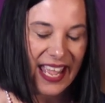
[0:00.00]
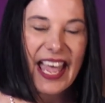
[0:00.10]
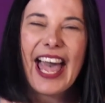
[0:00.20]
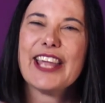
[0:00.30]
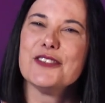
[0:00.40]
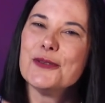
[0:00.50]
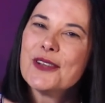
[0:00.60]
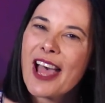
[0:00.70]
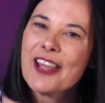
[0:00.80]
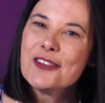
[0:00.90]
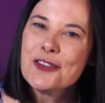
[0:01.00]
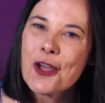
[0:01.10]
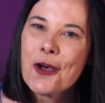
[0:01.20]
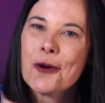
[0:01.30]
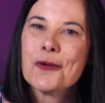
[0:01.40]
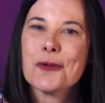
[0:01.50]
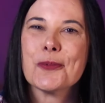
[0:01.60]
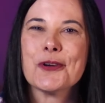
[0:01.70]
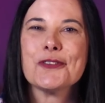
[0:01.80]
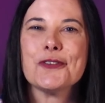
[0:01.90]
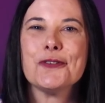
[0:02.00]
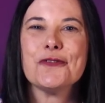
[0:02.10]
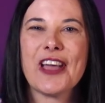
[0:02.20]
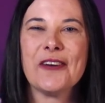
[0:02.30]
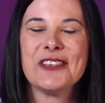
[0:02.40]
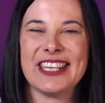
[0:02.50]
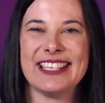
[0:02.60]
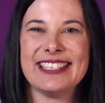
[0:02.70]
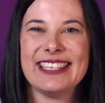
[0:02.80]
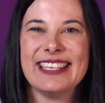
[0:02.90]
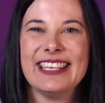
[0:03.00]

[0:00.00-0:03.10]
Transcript: I do not know the person who found it